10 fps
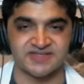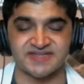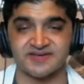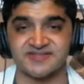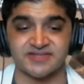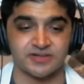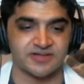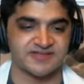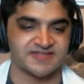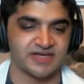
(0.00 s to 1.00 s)
just how
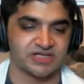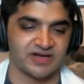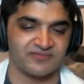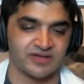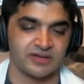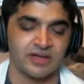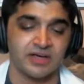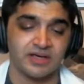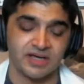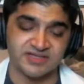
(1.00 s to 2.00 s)
serious HIV
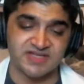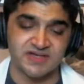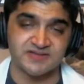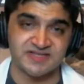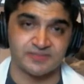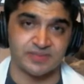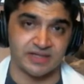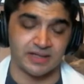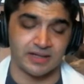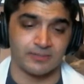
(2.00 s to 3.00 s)
continues to
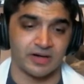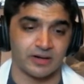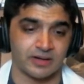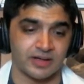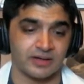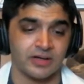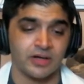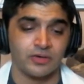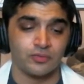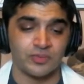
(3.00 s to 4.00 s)
be in America.
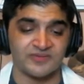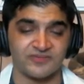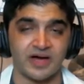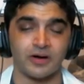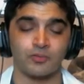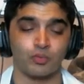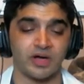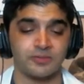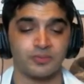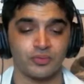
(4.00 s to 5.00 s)
We've got
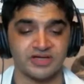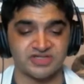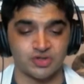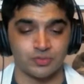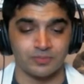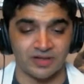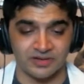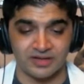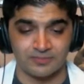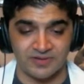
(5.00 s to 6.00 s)
1.2
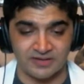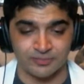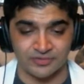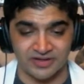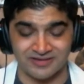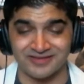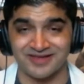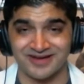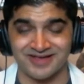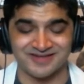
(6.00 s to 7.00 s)
million people in the
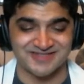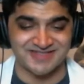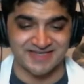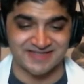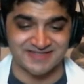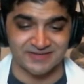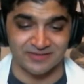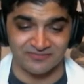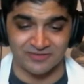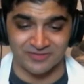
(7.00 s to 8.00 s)
United States
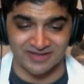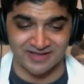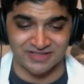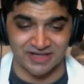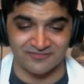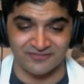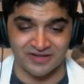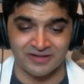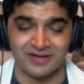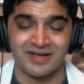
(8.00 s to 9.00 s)
living with HIV.